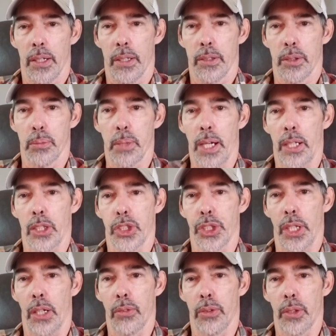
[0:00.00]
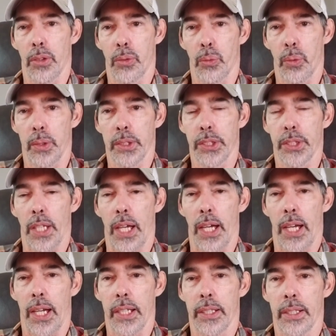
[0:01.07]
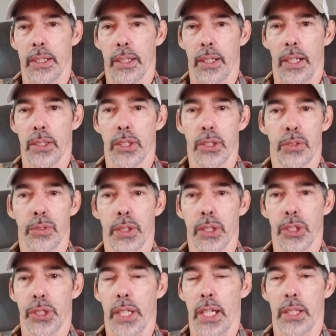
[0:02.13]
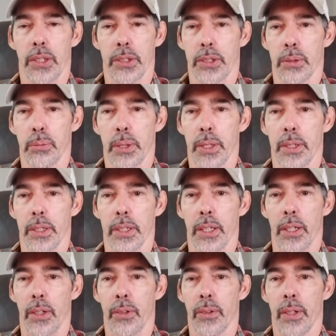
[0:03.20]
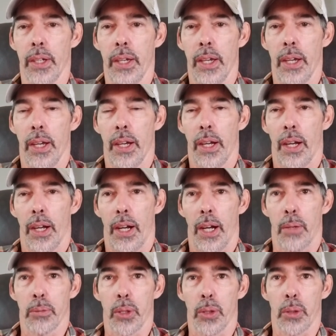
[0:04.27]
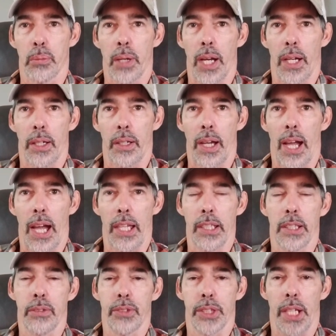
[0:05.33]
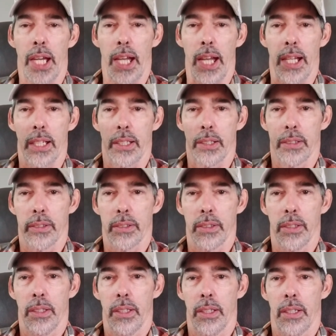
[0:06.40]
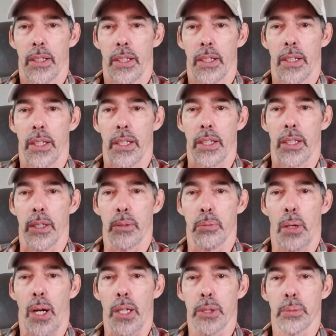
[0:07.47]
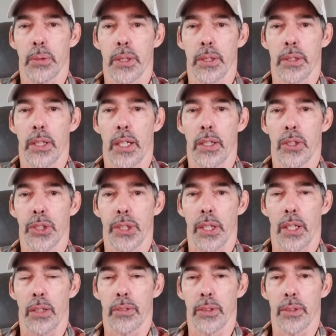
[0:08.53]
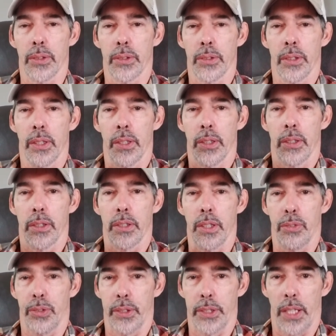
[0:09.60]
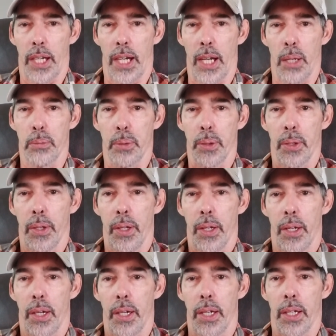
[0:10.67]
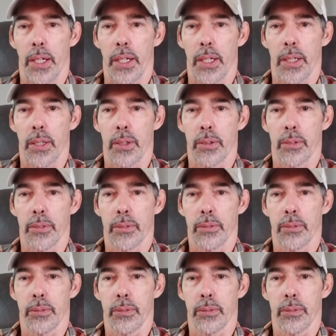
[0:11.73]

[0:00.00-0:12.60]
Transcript: to mount a shovel on one side. I just finished that just a minute ago. I'm going to mount high lift jack and possibly another shovel, different type, and